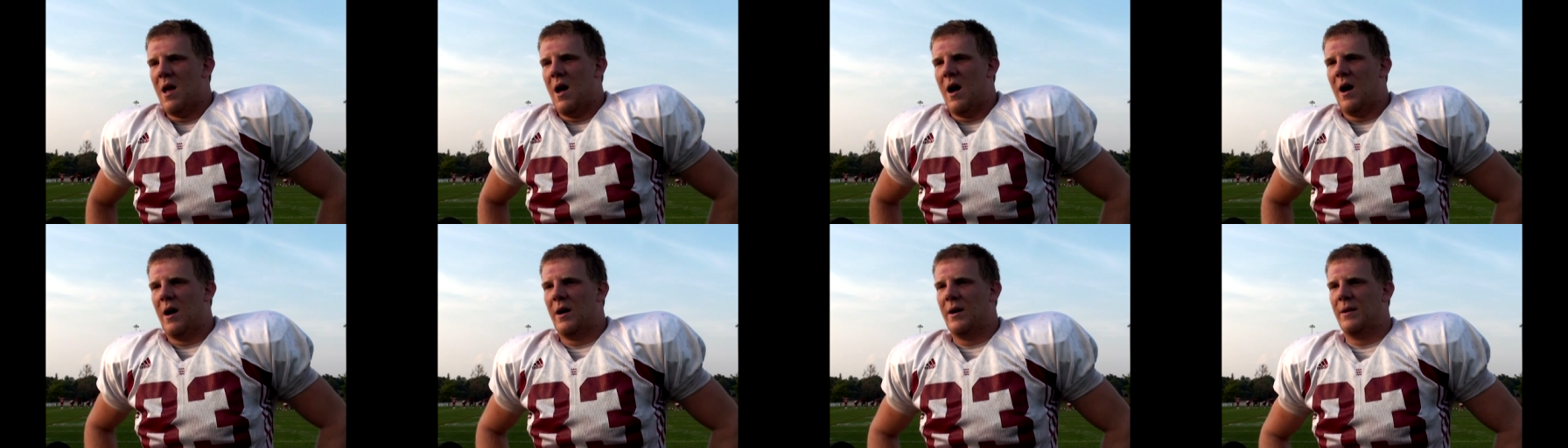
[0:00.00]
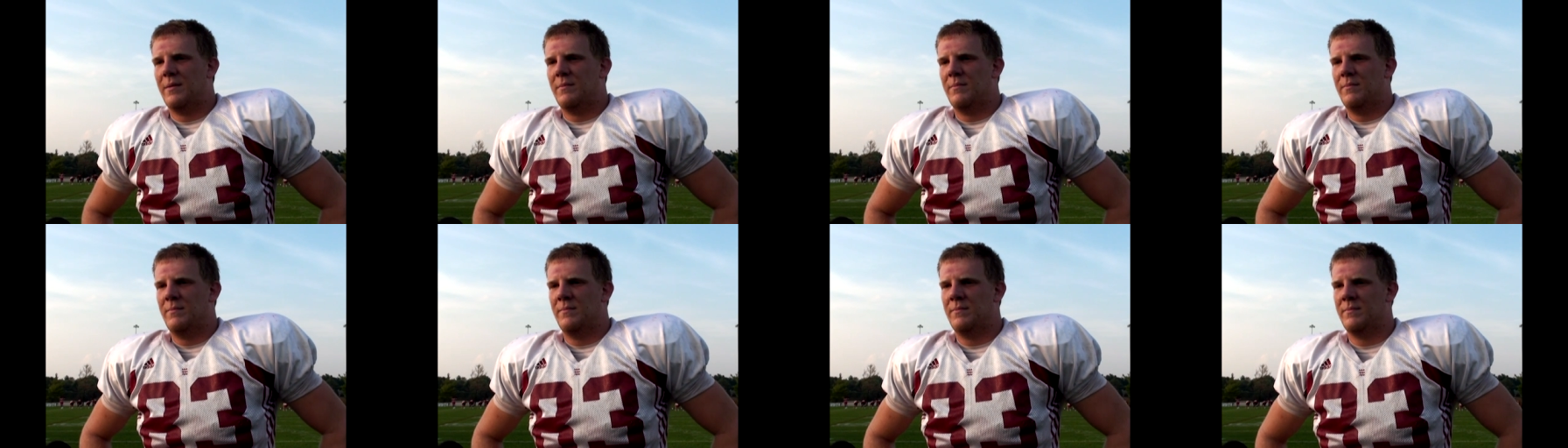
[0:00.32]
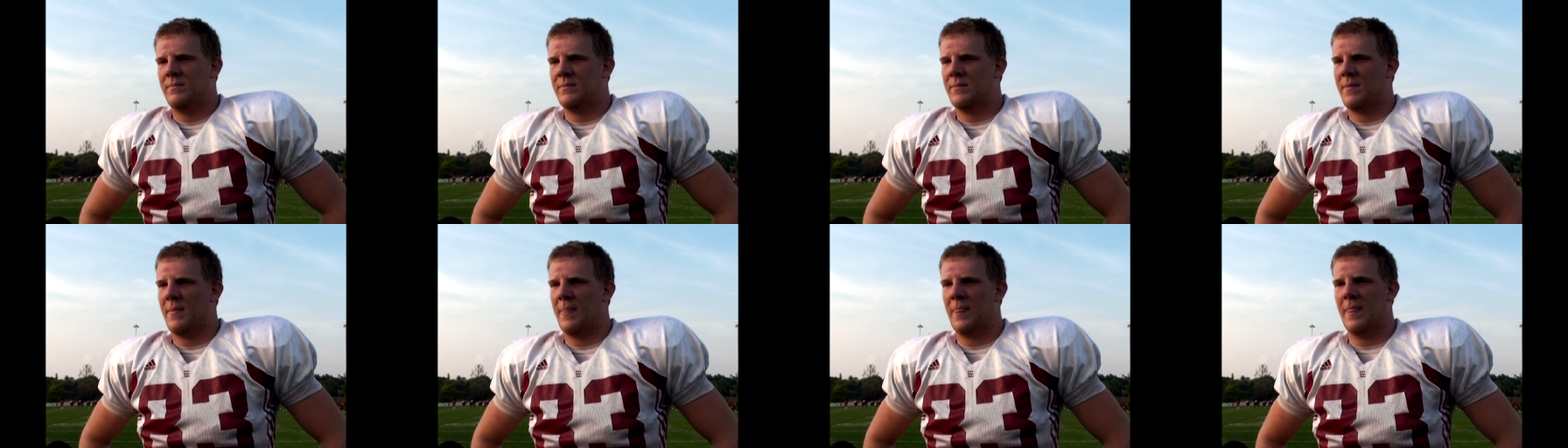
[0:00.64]
Um,
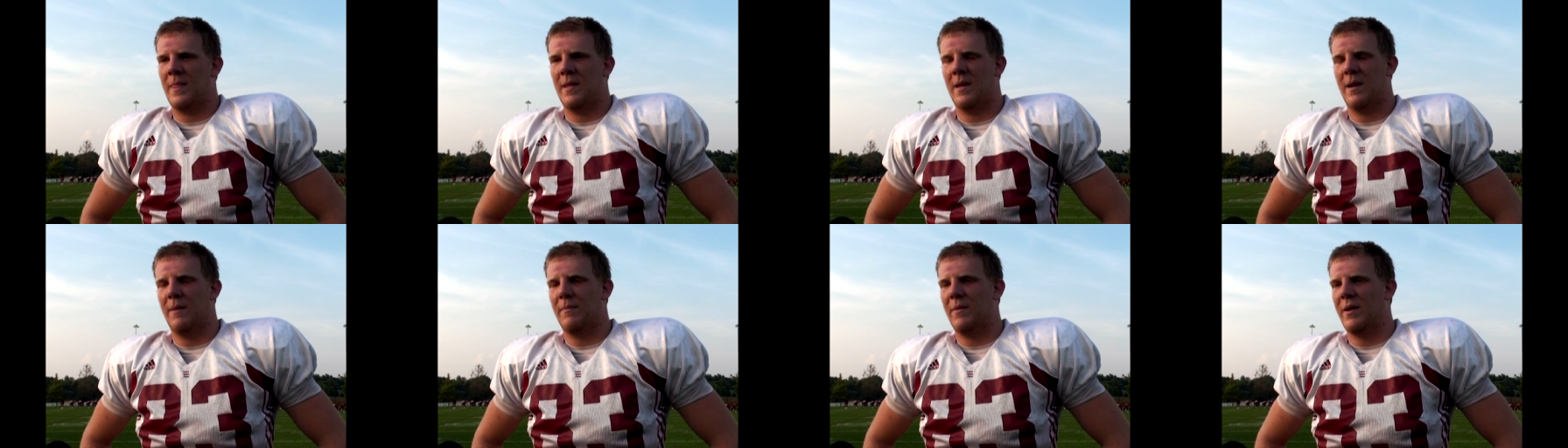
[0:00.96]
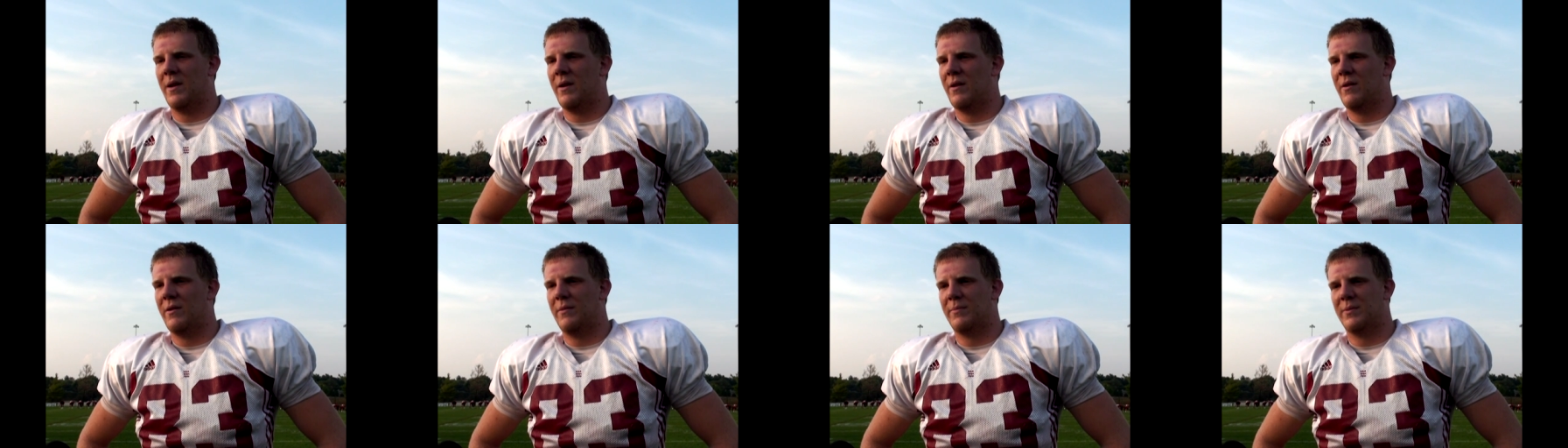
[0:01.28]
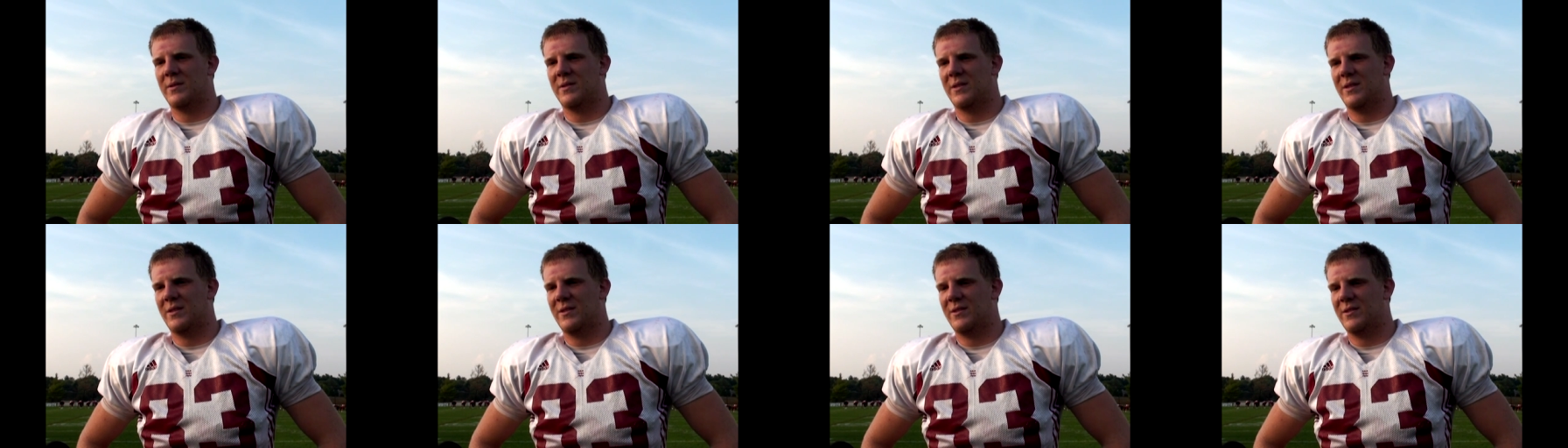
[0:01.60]
I'm not
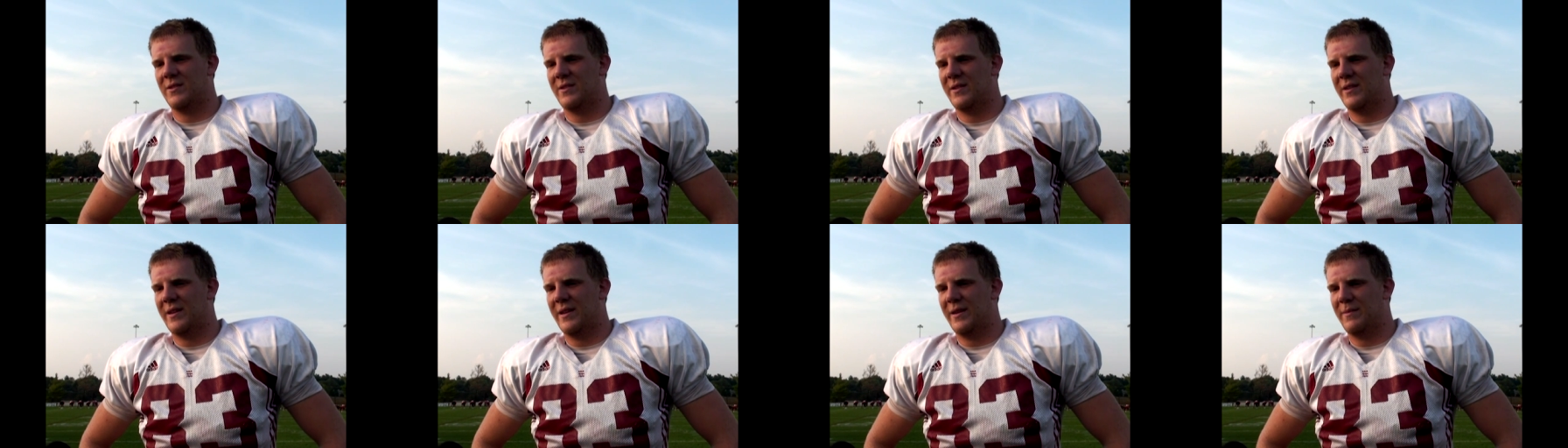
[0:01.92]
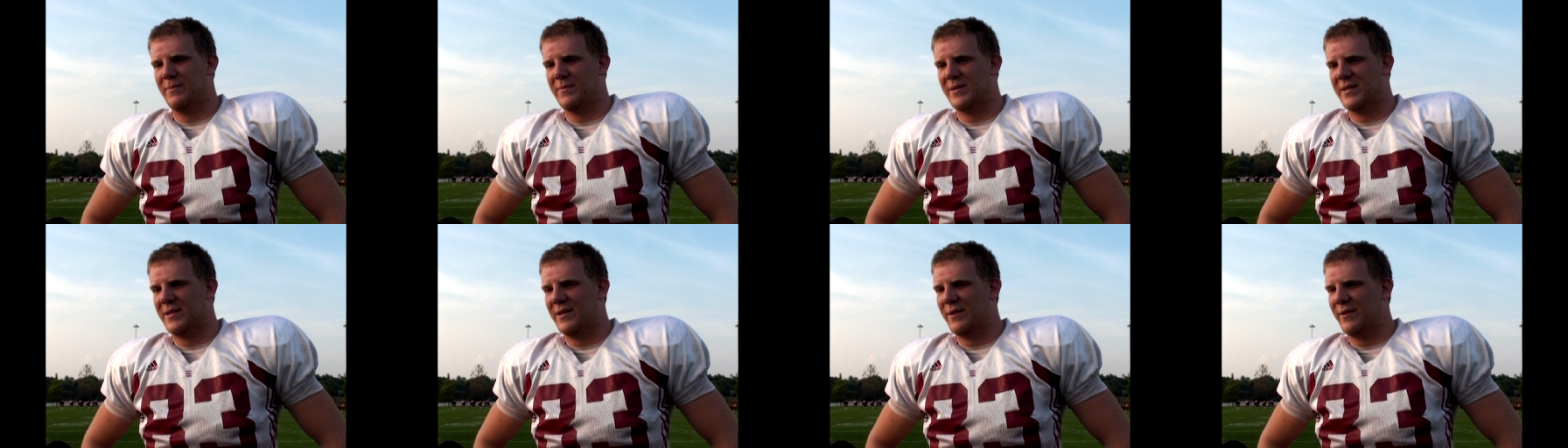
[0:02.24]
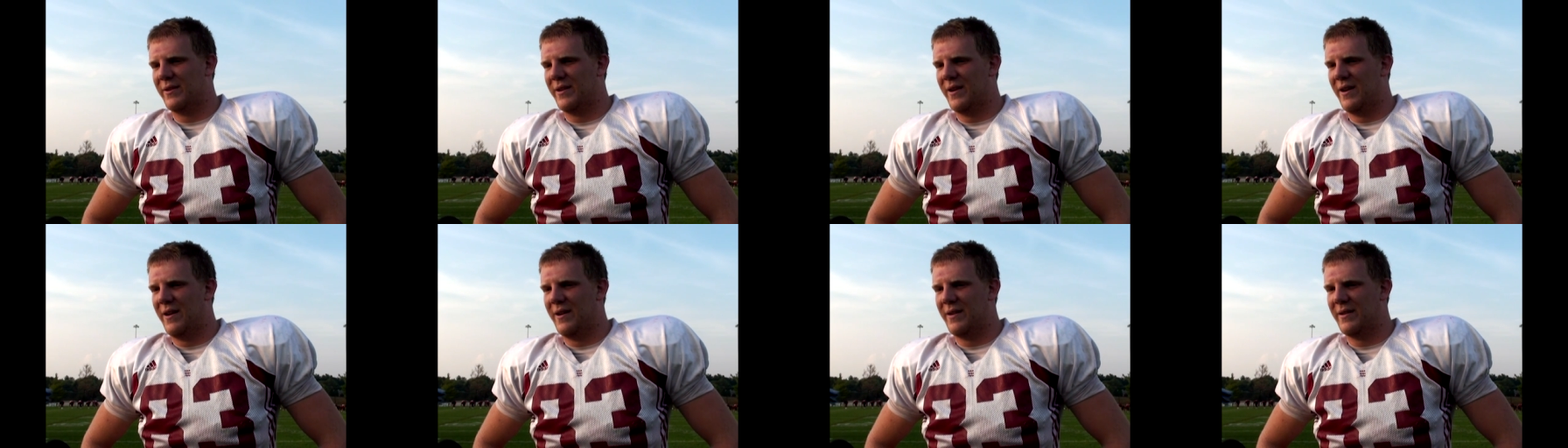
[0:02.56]
100% sure yet. I'm still
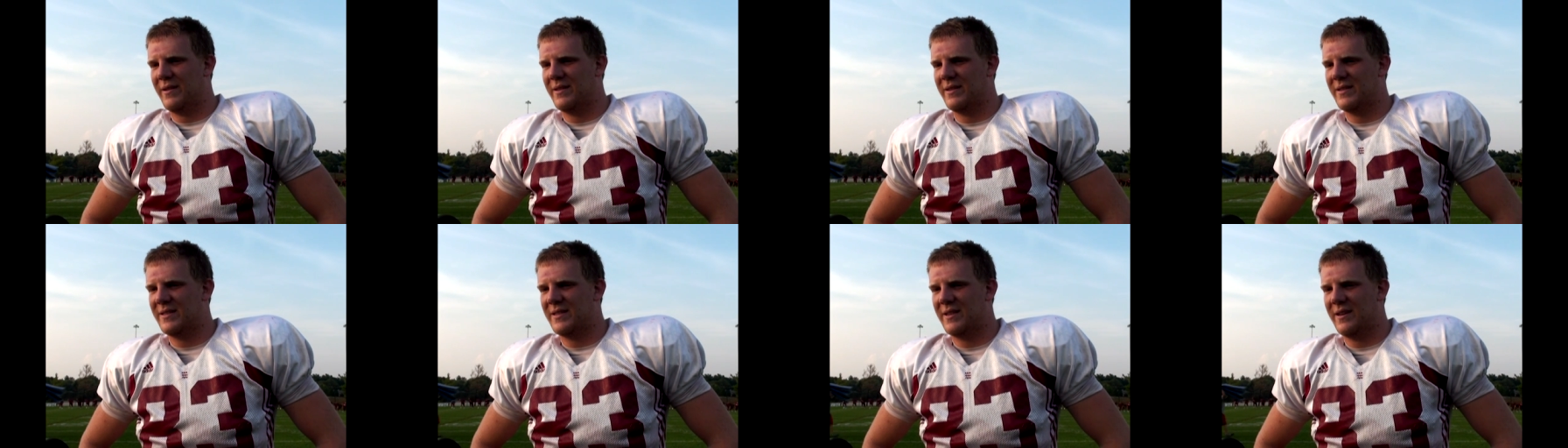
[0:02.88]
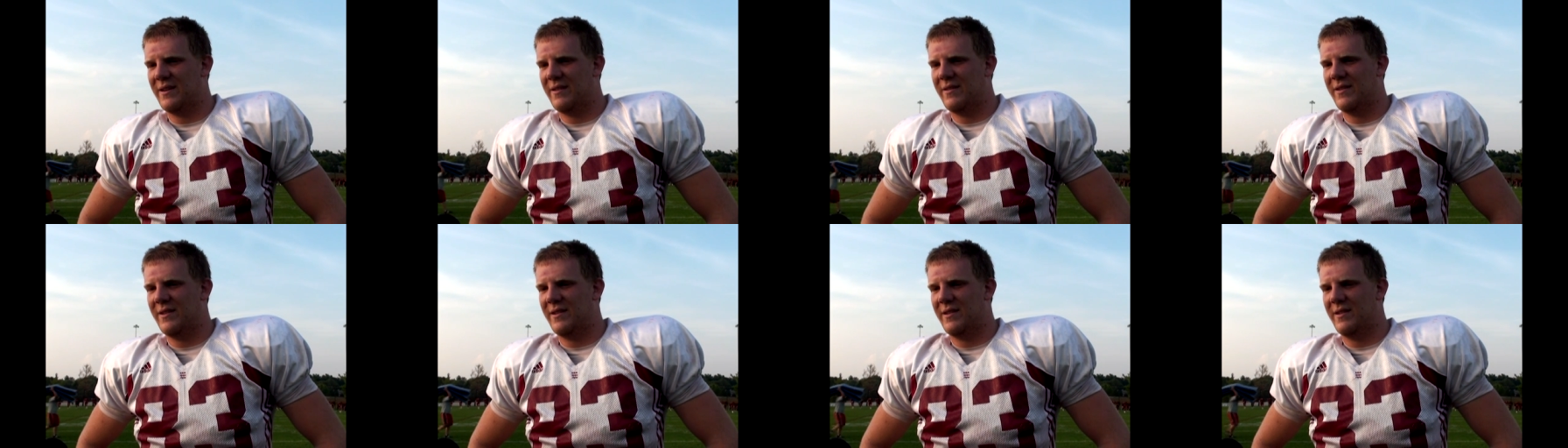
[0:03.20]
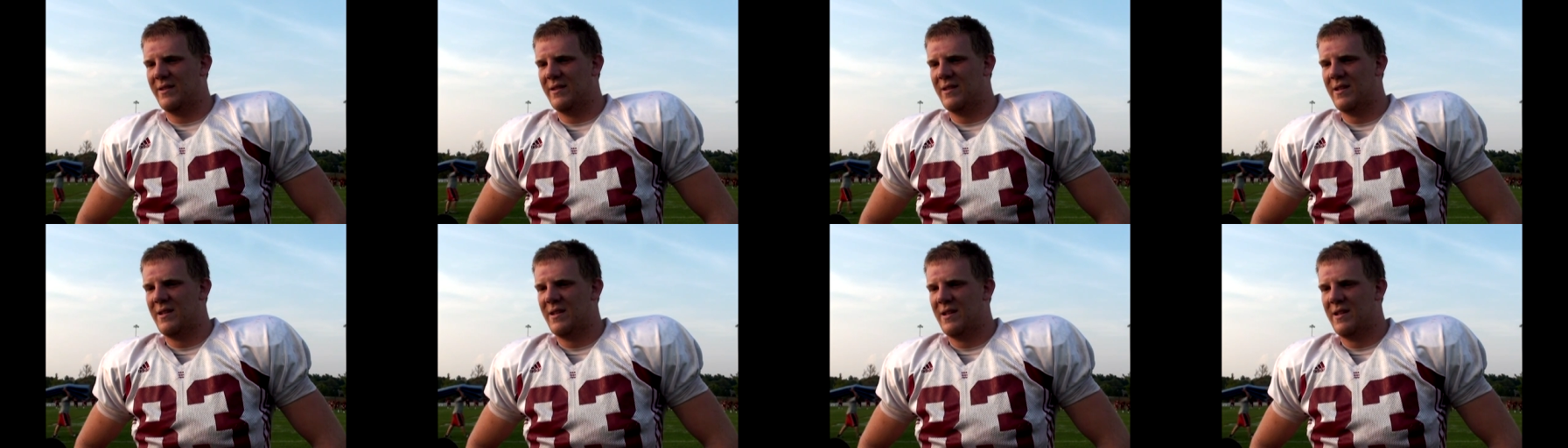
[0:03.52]
young, so uh,